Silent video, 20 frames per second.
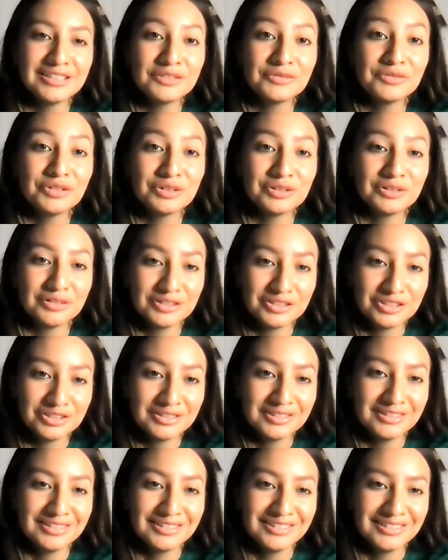most senior
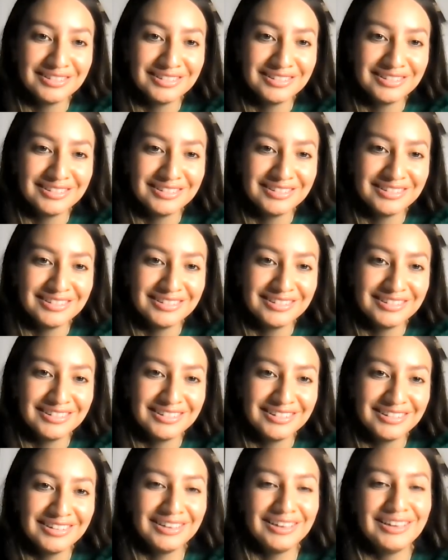Girl Scout as
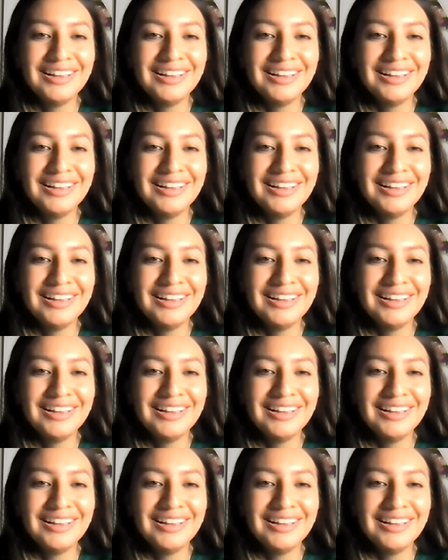well.